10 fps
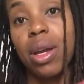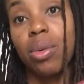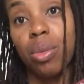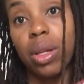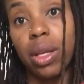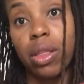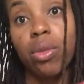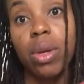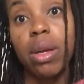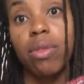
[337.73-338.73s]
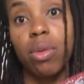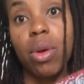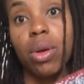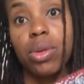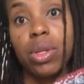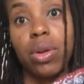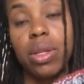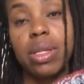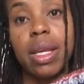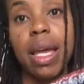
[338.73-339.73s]
Really 3 of the rows are the
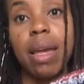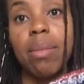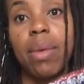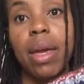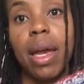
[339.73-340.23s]
same,